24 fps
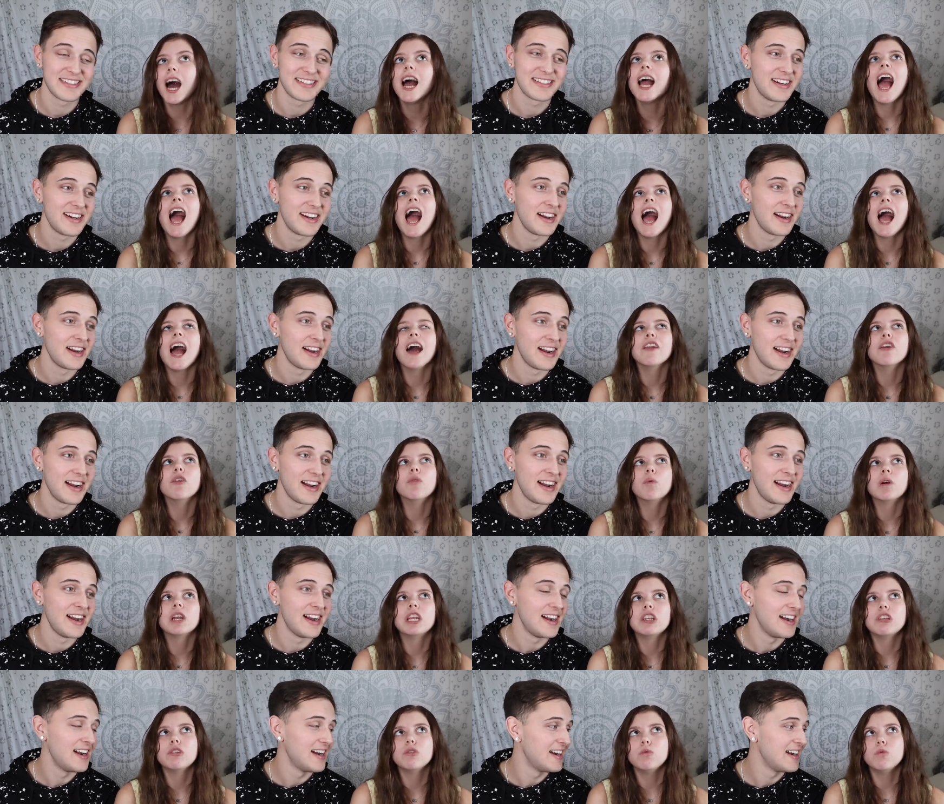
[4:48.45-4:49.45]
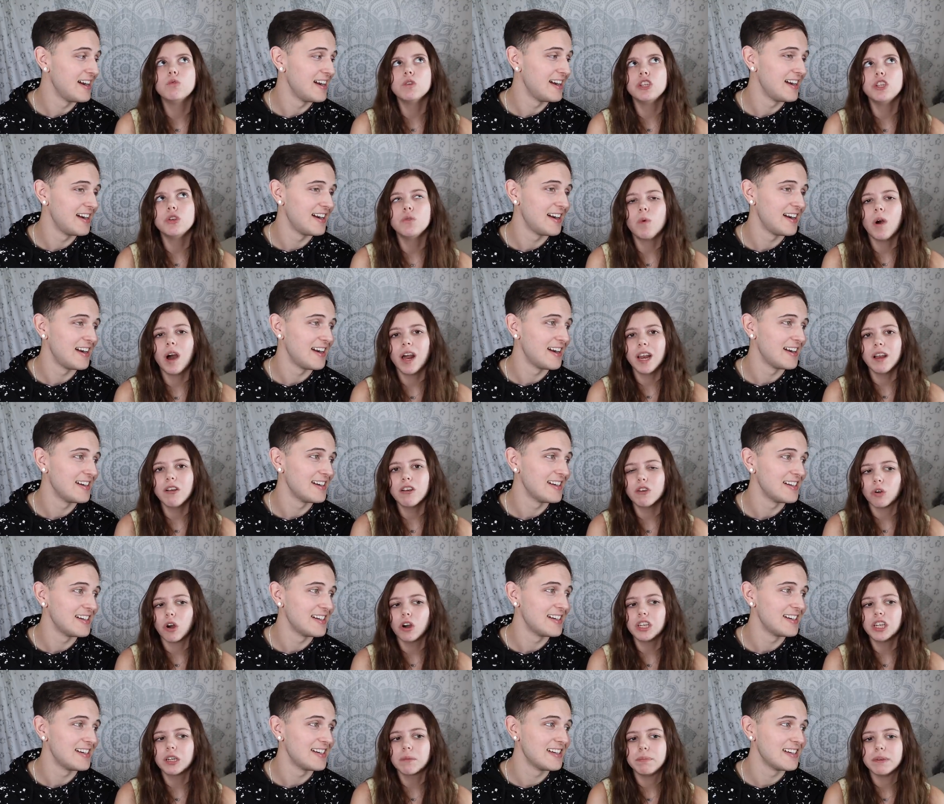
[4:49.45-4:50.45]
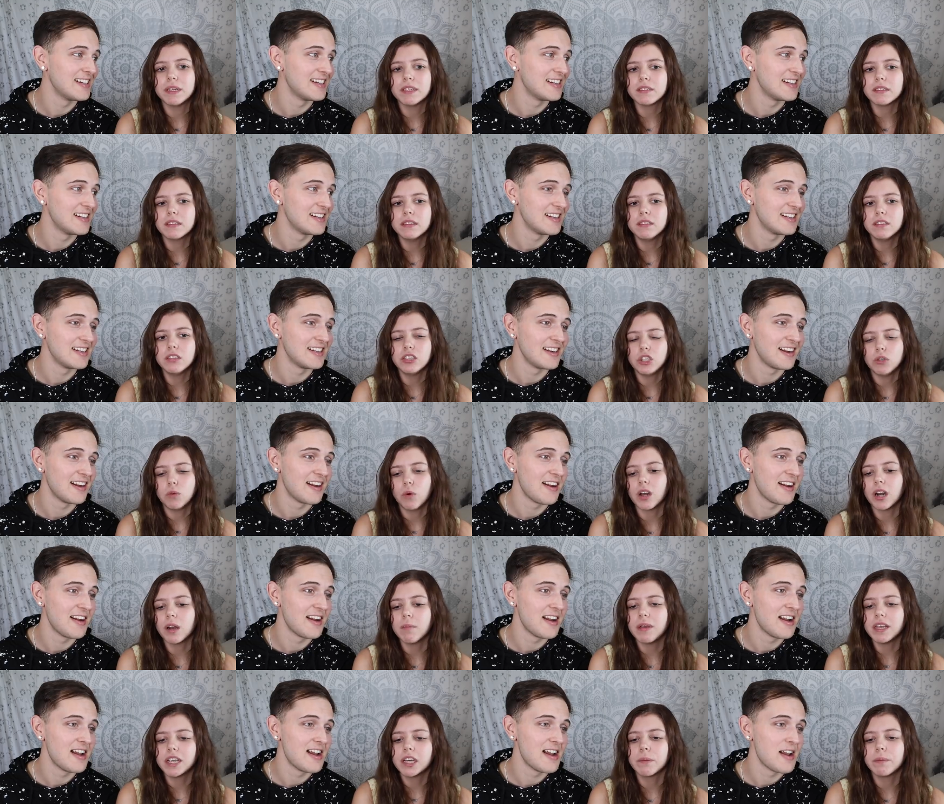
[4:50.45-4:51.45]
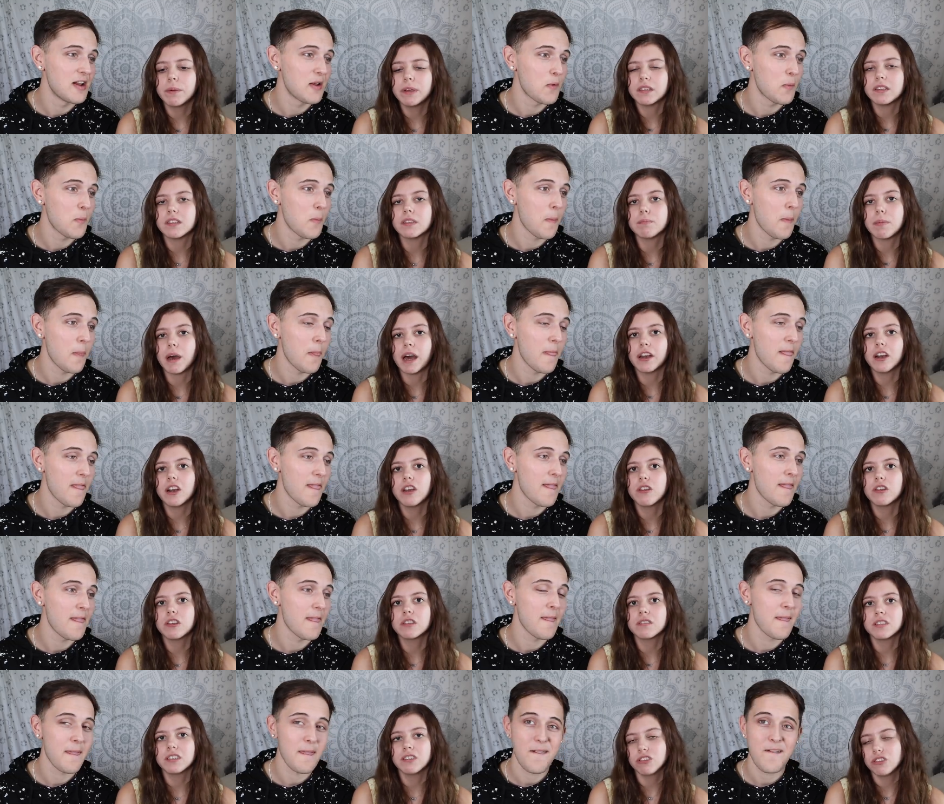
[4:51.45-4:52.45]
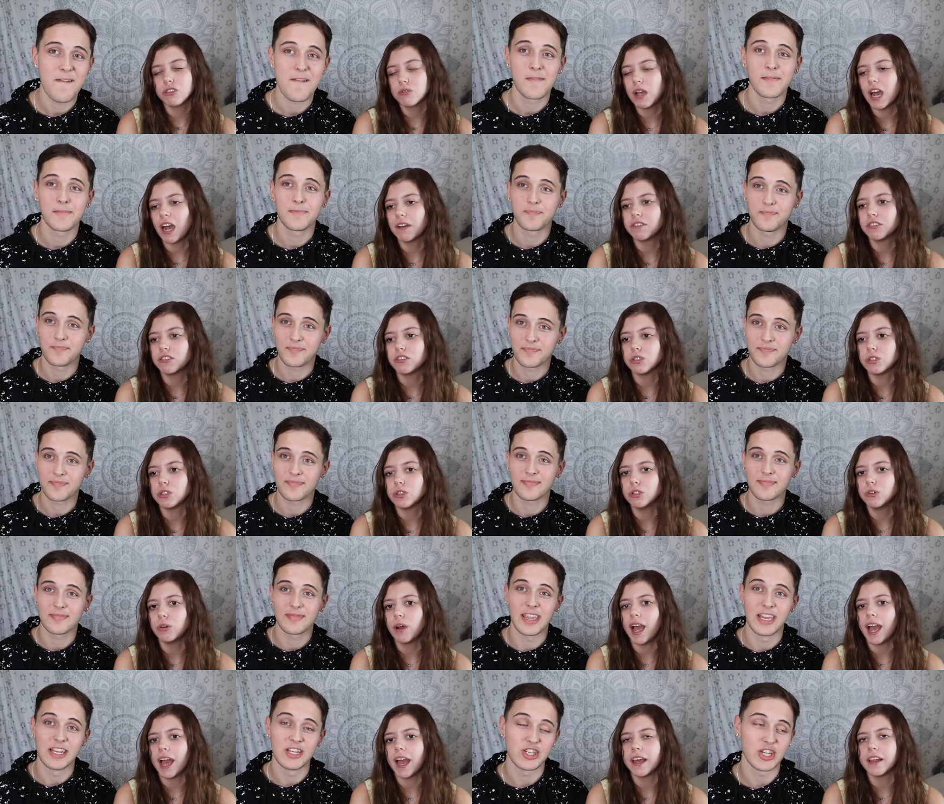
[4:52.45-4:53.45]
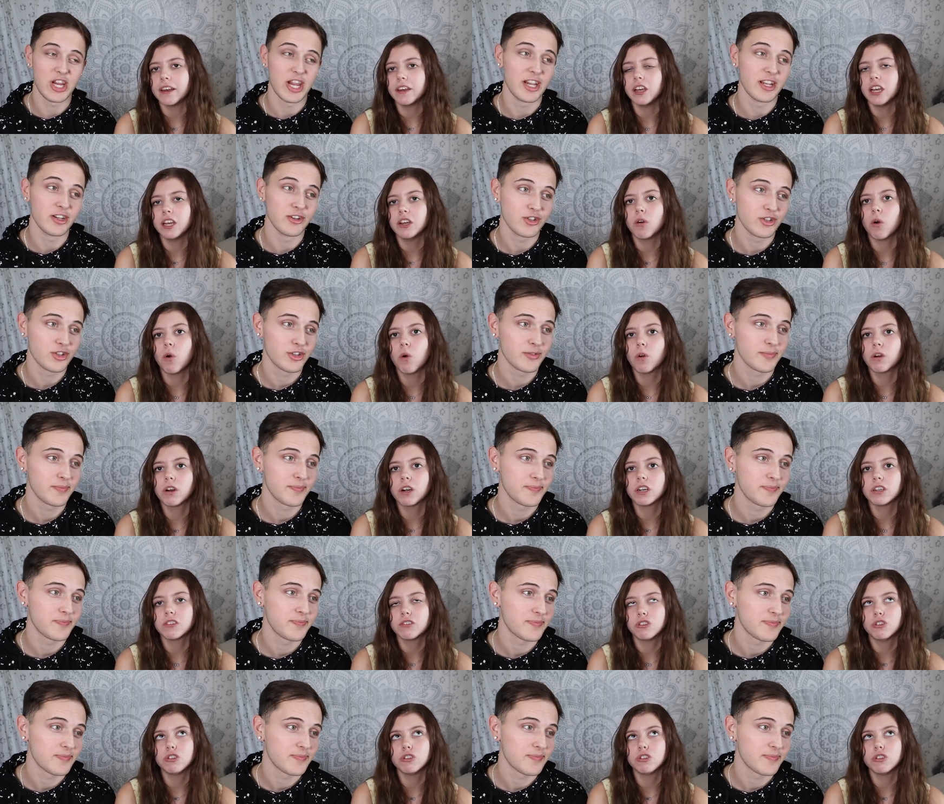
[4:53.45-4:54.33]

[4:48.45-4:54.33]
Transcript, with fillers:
Speaker 1: And when you want to grow your business and you want to make your business better, there's things you have to do and in order